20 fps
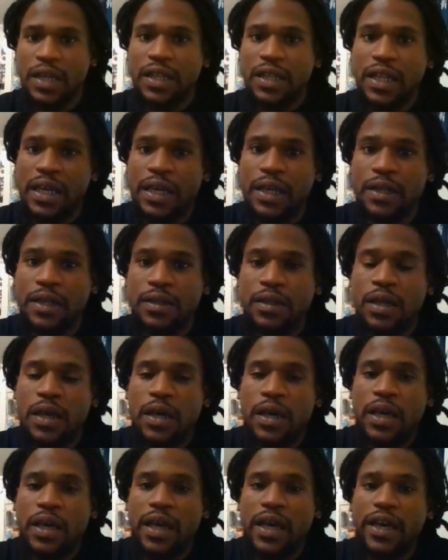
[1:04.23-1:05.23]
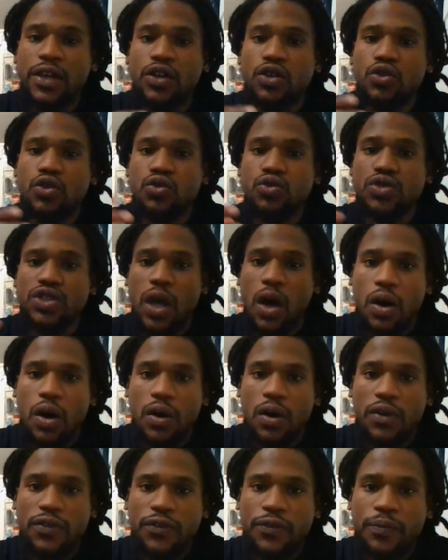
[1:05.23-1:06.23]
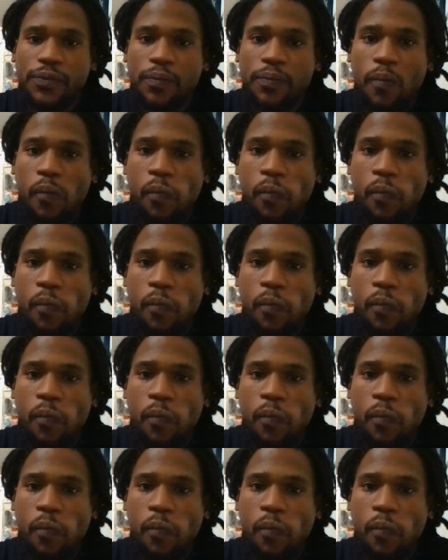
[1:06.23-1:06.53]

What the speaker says: And then it cools off